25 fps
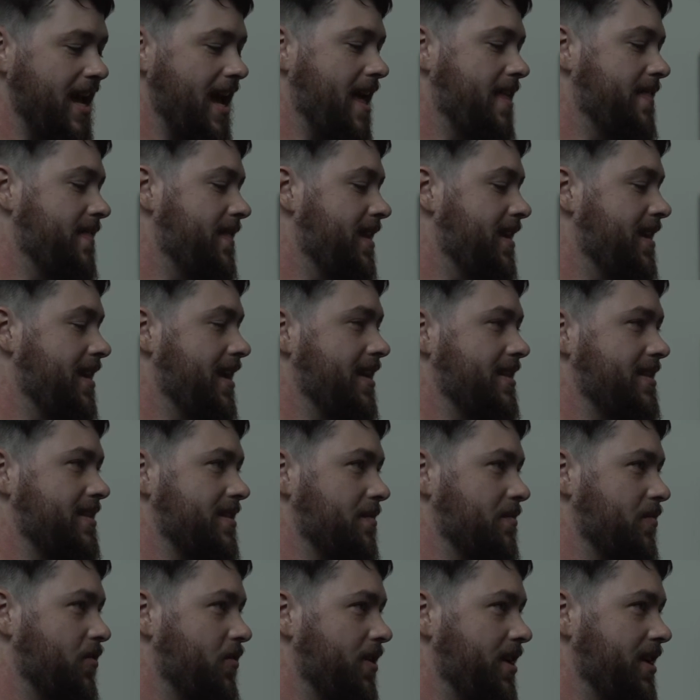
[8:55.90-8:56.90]
and then at
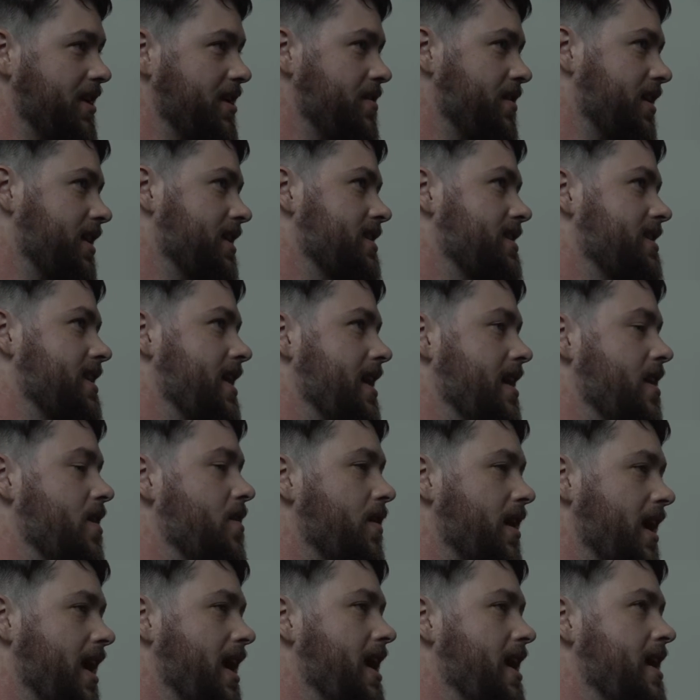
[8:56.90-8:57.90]
some point you can say,
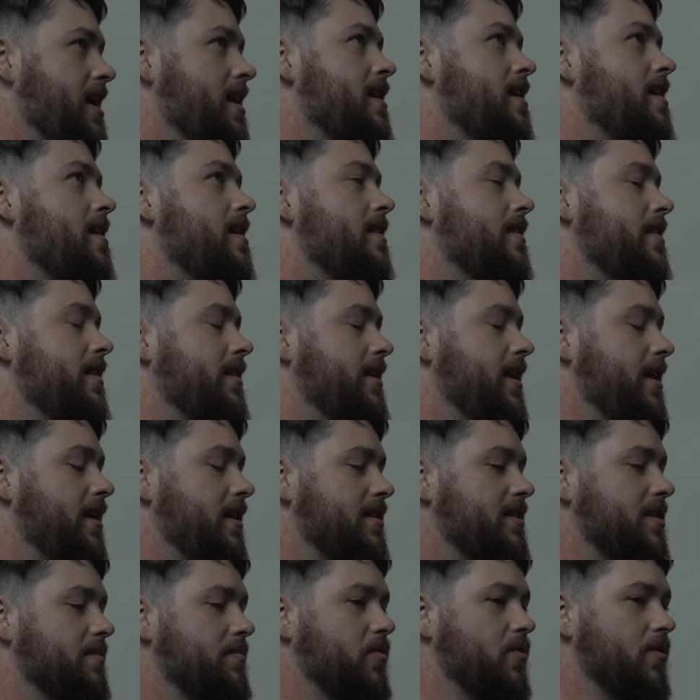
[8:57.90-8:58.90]
okay, the
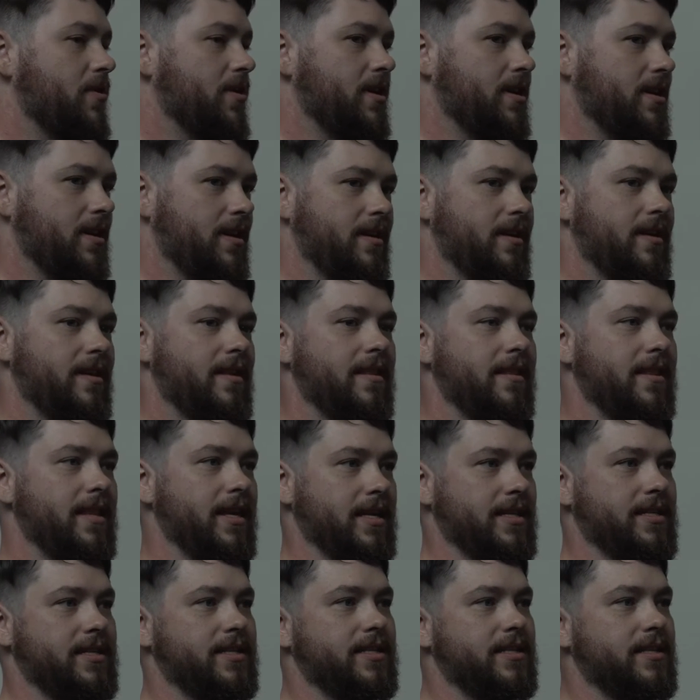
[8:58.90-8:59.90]
data support
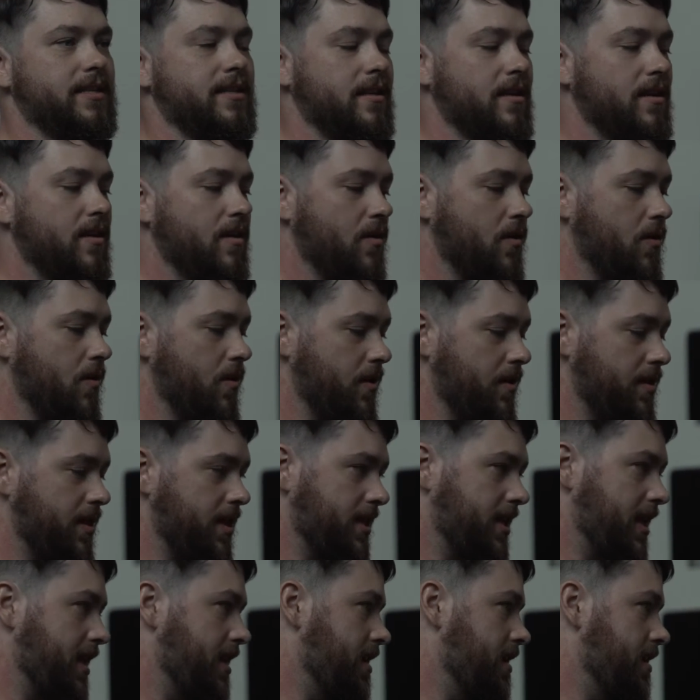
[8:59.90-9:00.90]
this, or
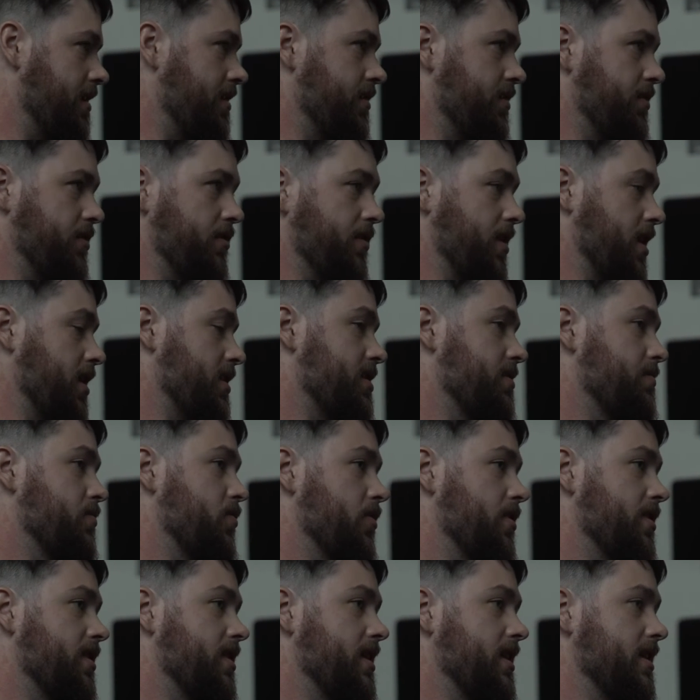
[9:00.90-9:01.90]
the data do not
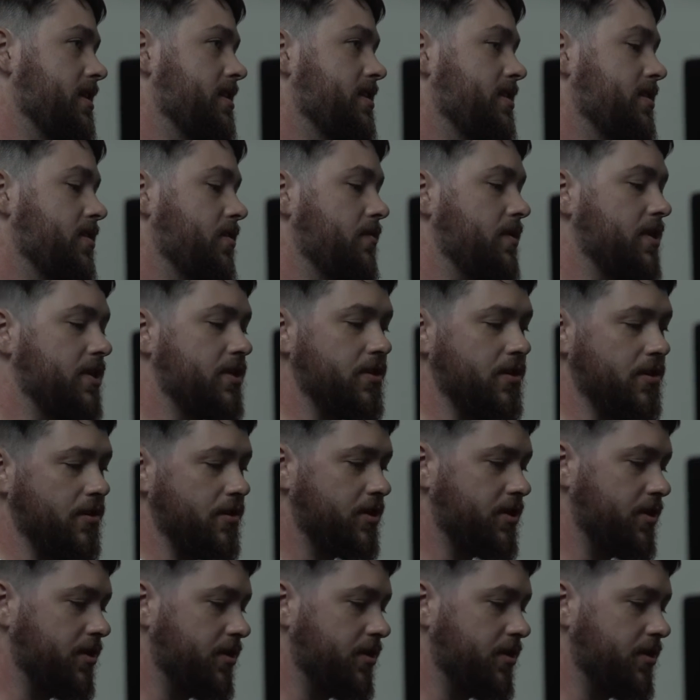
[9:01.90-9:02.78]
support this, so we should or